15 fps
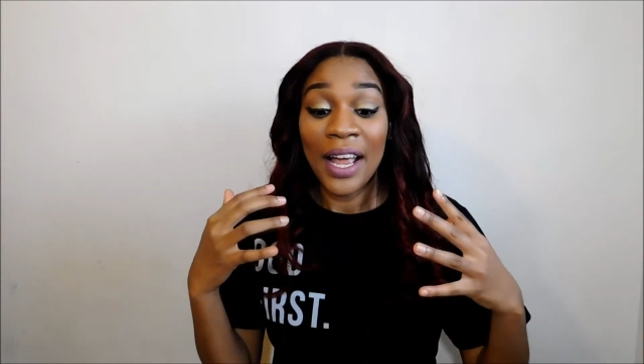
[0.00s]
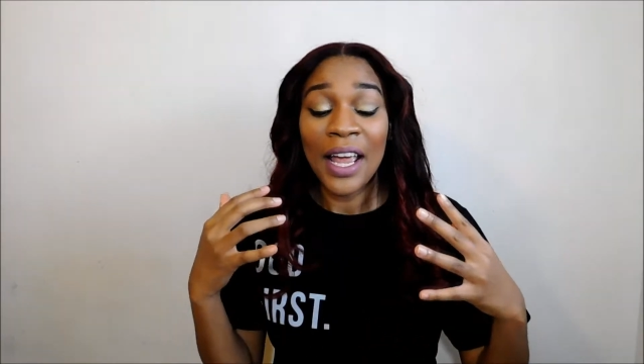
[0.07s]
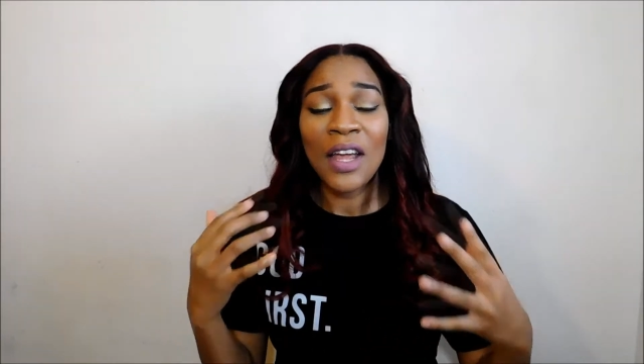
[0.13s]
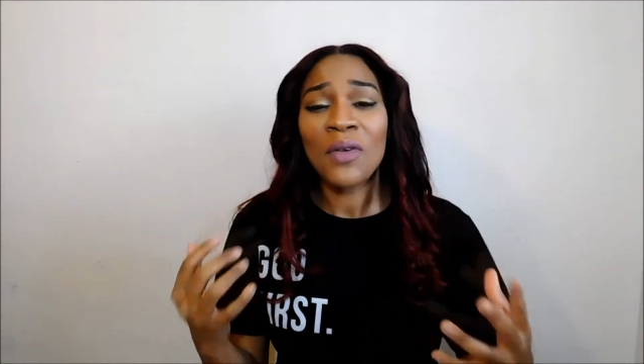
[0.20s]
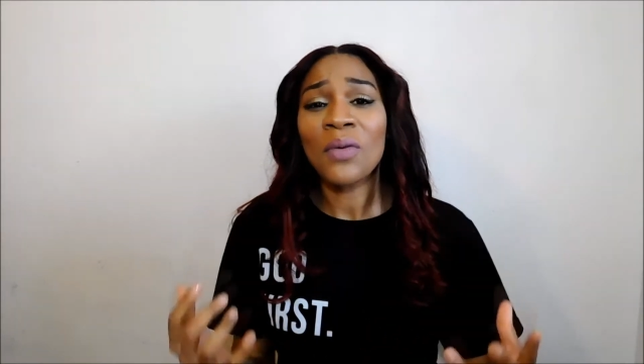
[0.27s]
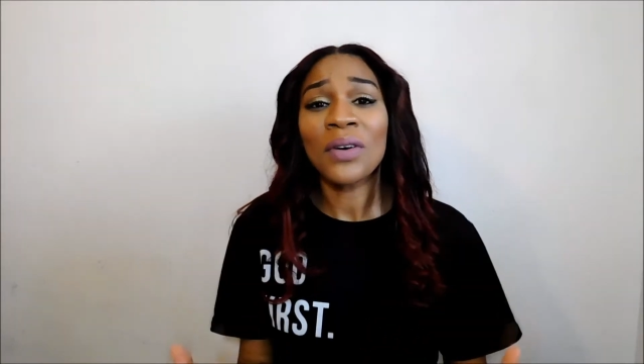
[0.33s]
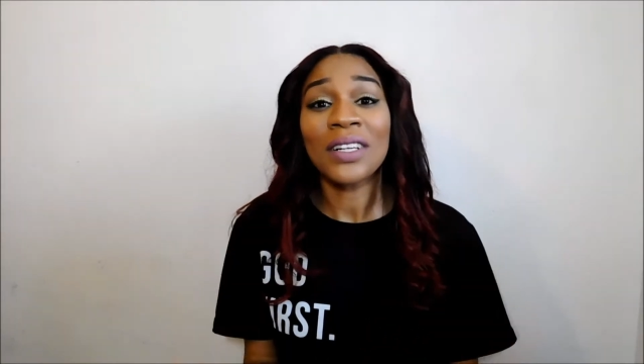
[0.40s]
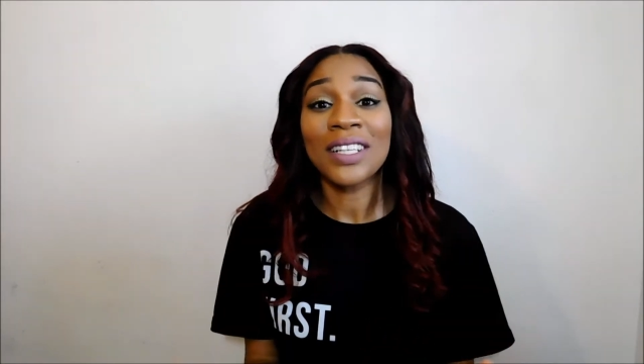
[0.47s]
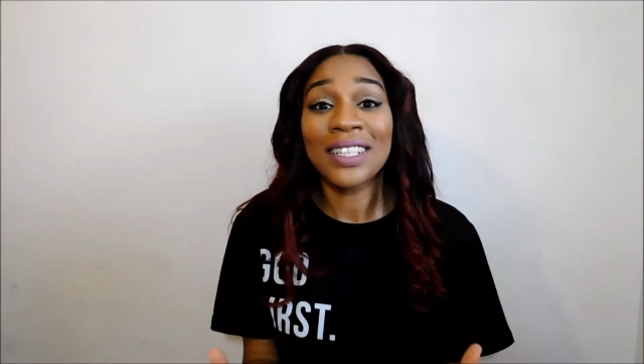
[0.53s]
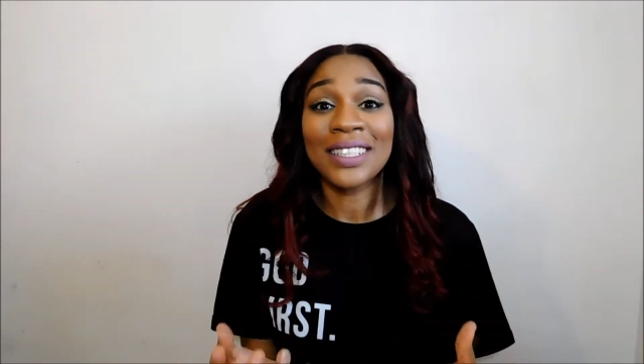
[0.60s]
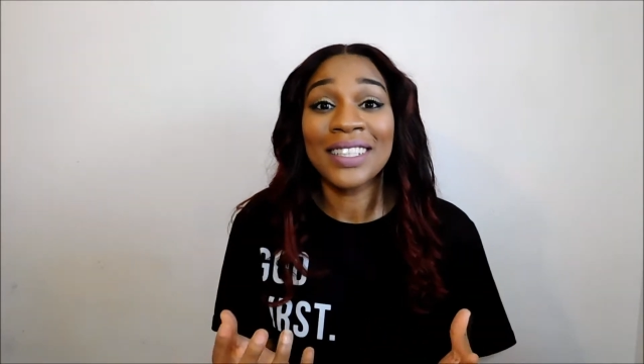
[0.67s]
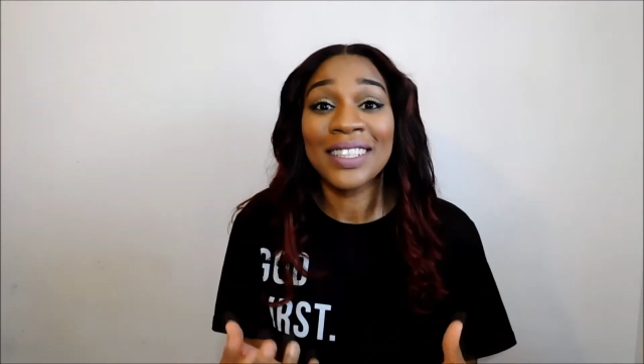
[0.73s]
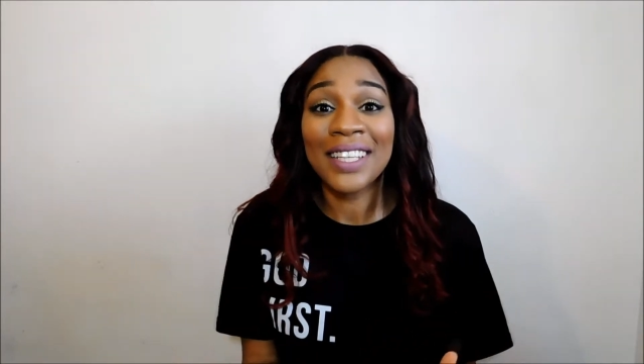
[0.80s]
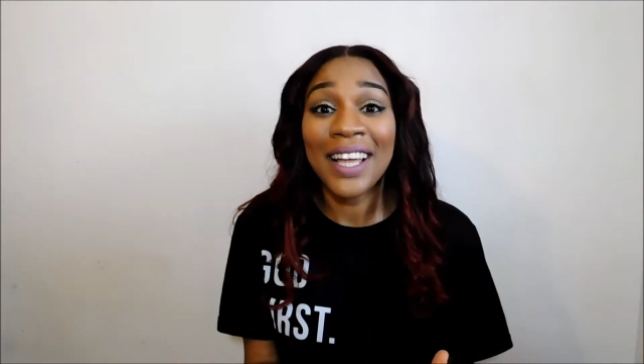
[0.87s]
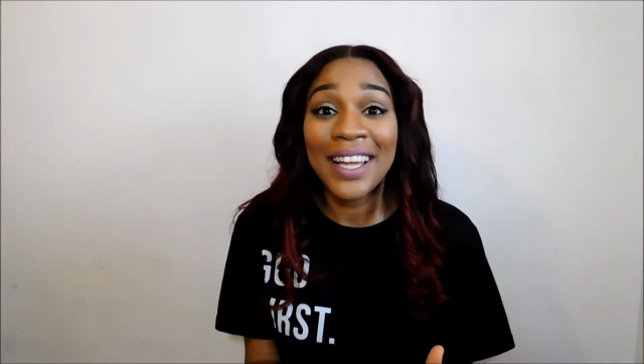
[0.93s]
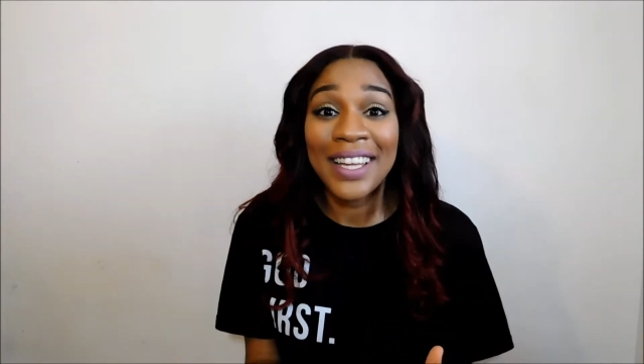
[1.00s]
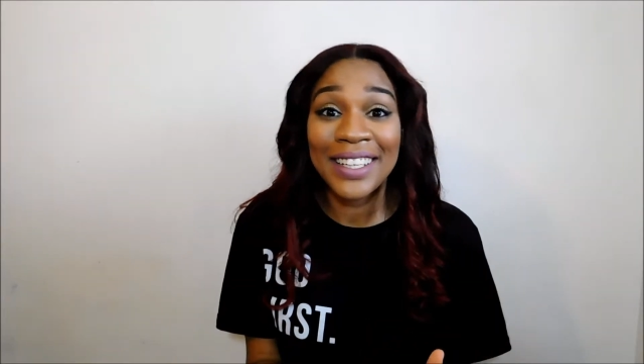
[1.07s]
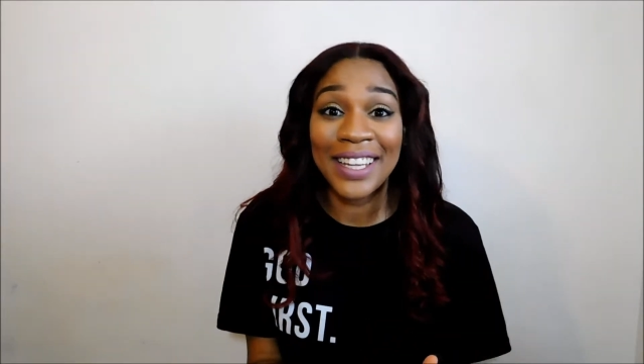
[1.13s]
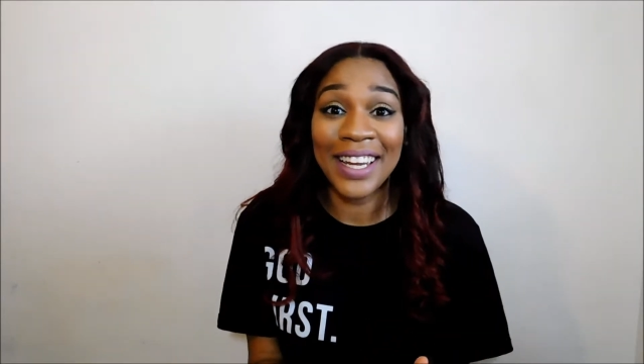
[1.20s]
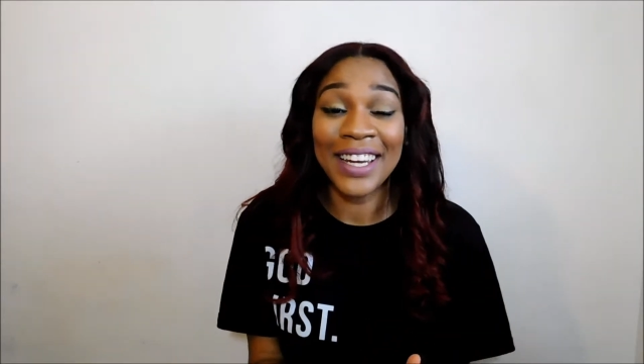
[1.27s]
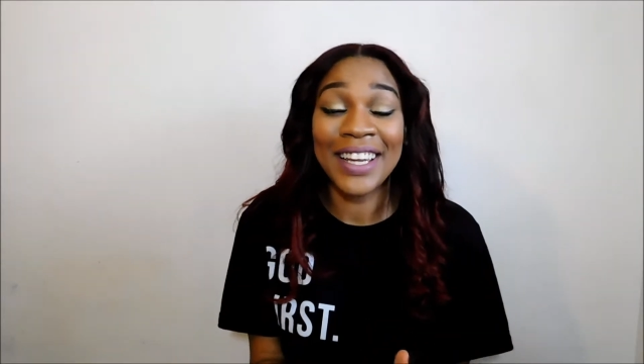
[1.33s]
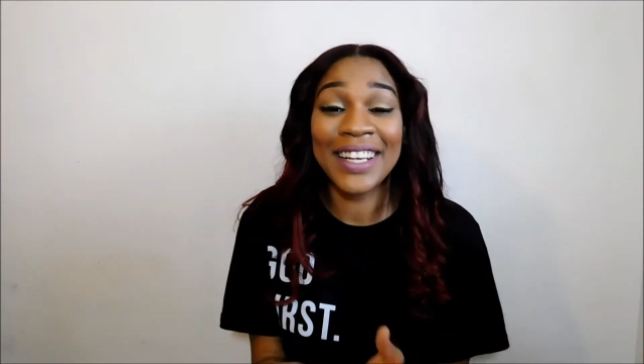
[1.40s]
he wanted a son
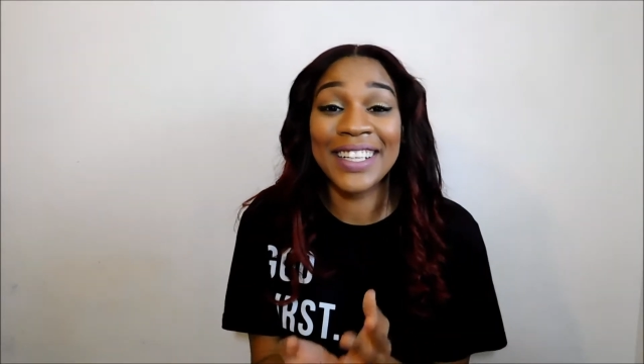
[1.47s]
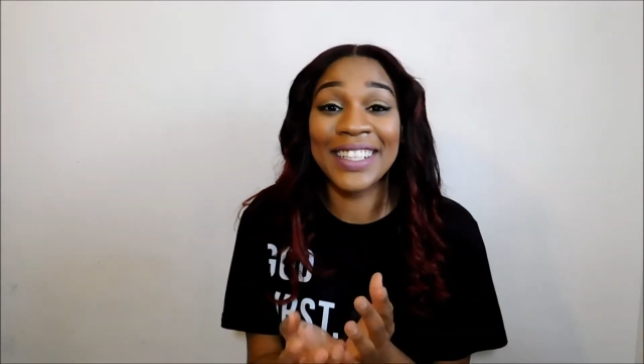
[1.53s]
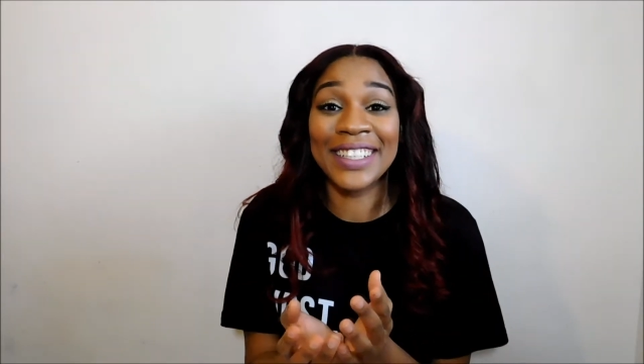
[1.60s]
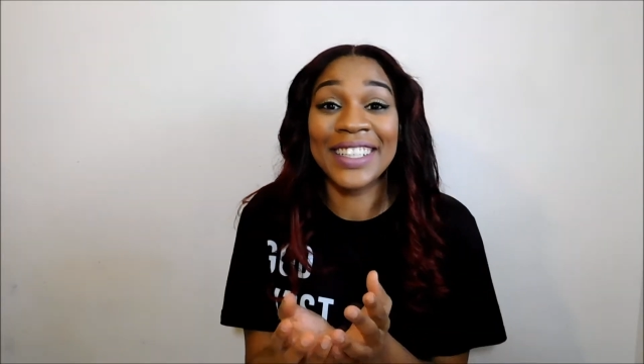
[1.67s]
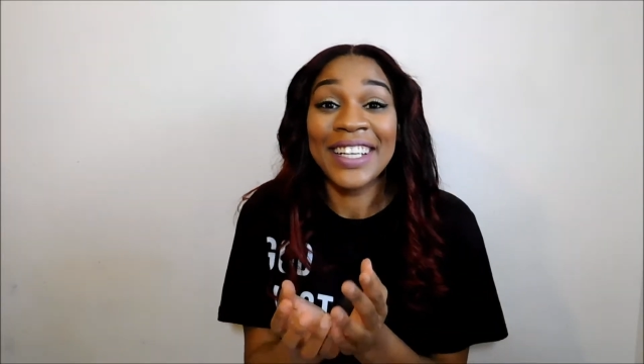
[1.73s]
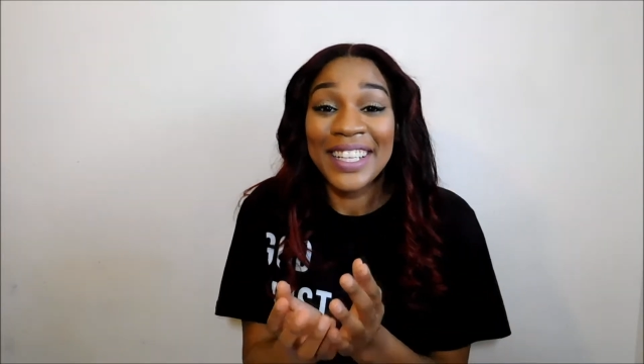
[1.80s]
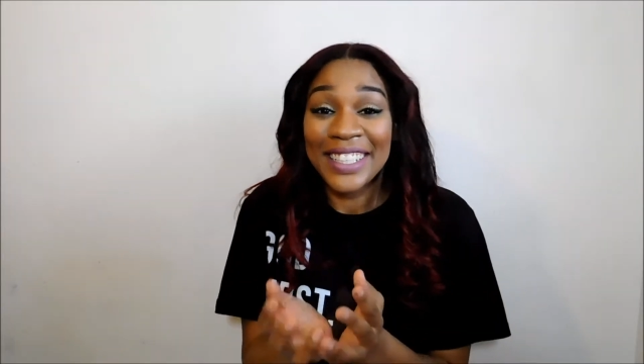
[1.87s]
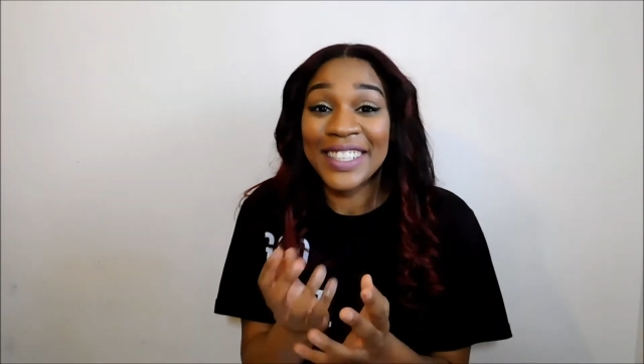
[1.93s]
that he could